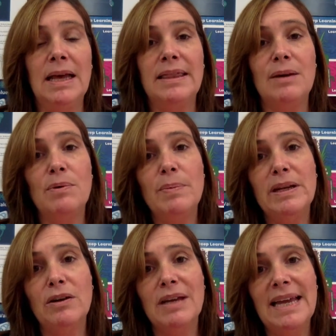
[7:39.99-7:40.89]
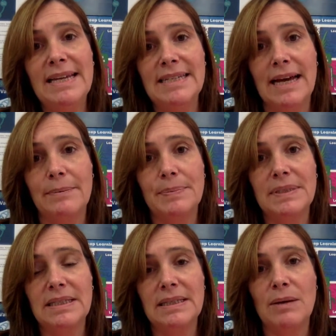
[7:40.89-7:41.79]
There will be no
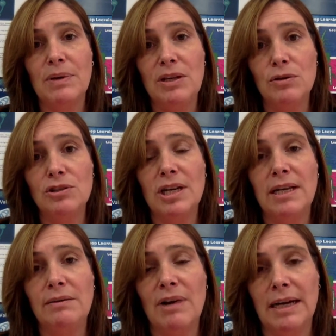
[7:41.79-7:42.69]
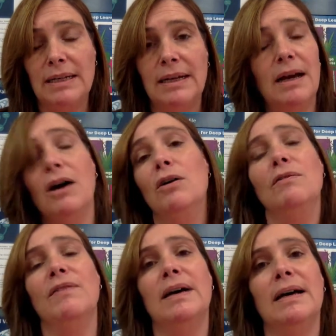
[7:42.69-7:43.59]
heat-ups that we usually run
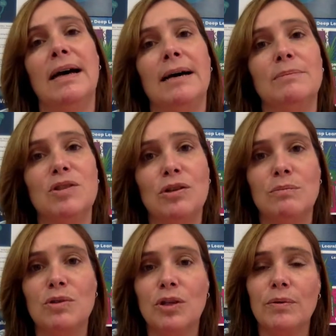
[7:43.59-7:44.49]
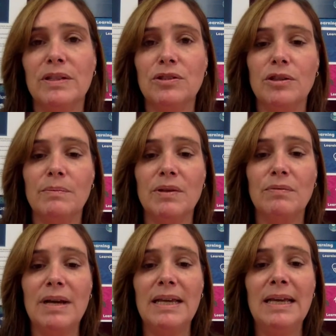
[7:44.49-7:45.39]
over term 2 and term
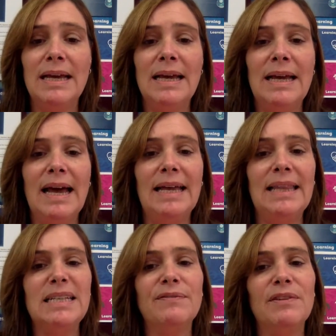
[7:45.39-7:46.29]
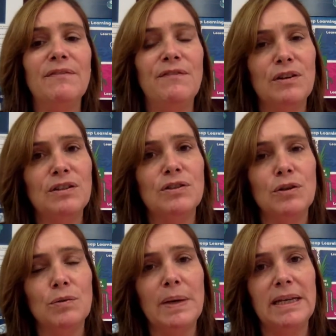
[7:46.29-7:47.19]
3, at least for the first
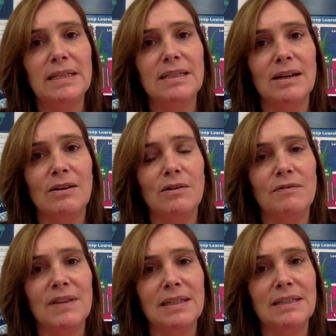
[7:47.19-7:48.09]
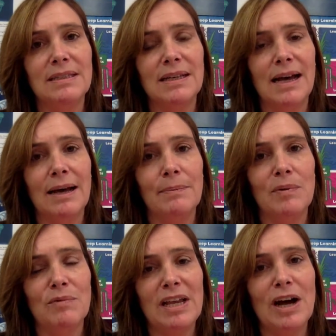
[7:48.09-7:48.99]
2 weeks of this
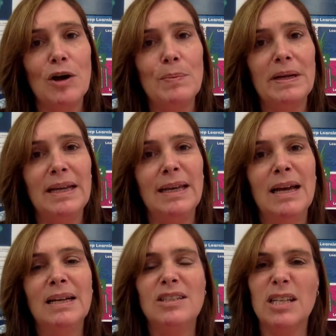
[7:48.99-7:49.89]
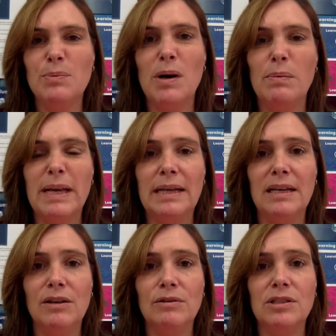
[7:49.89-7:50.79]
reopening, just while we're getting
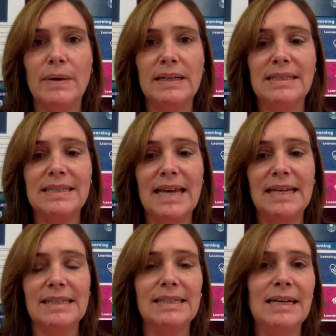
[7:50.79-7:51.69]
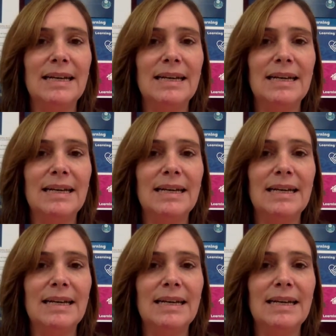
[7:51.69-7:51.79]
used to our staggered